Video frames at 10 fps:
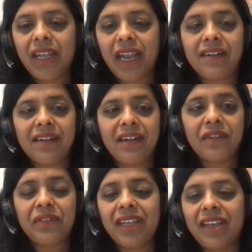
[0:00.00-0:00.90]
Internet
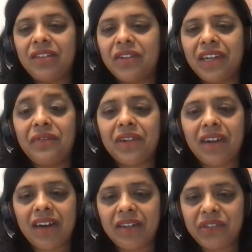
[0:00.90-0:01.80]
of Things or even
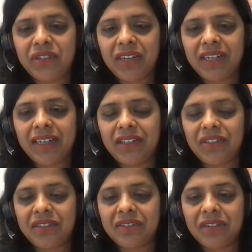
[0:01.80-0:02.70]
artificial
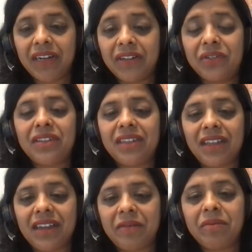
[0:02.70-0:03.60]
intelligence, right? Those are
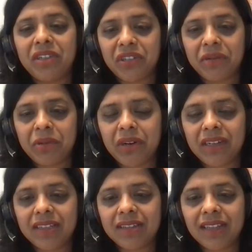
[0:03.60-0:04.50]
the emerging
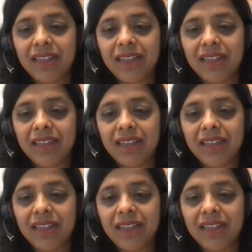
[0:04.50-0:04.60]
products.